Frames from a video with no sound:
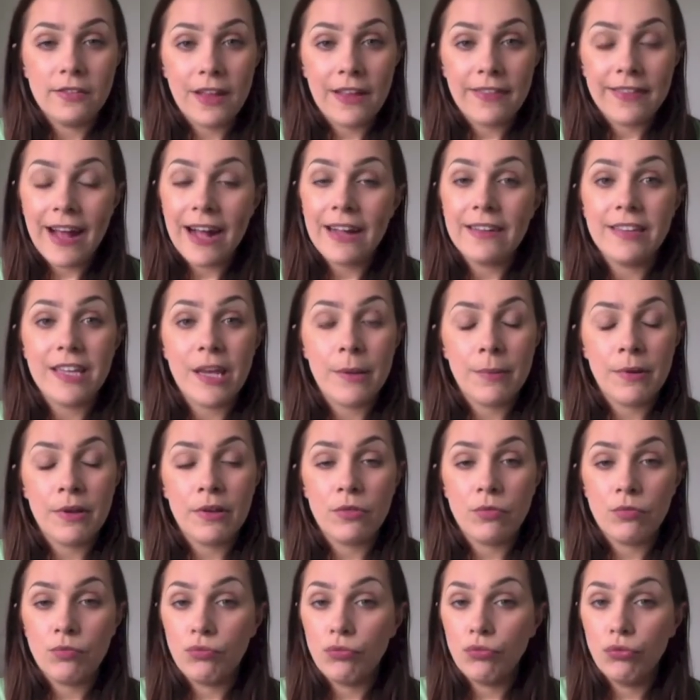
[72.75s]
that that tip
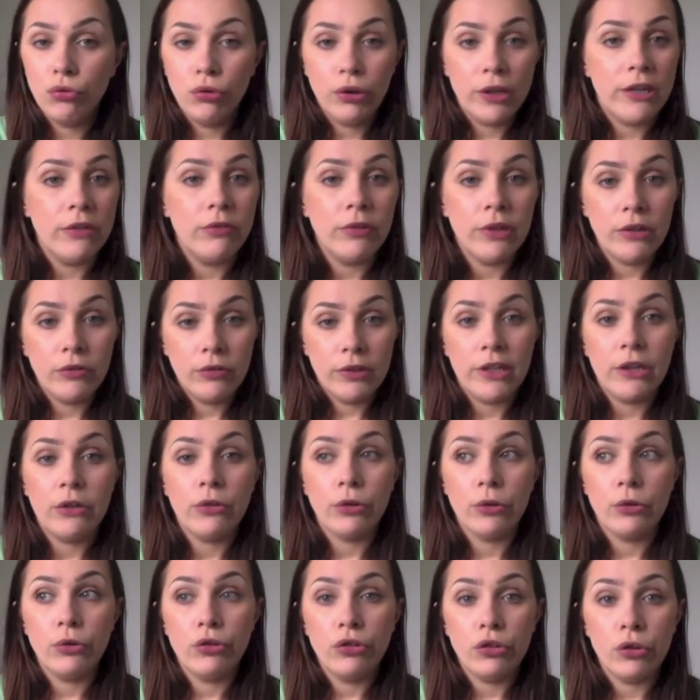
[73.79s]
is really
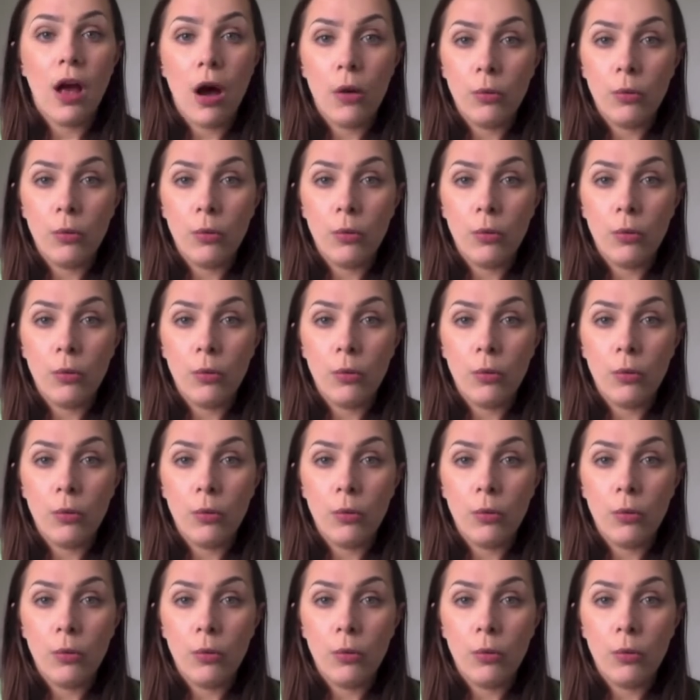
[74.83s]
crucial.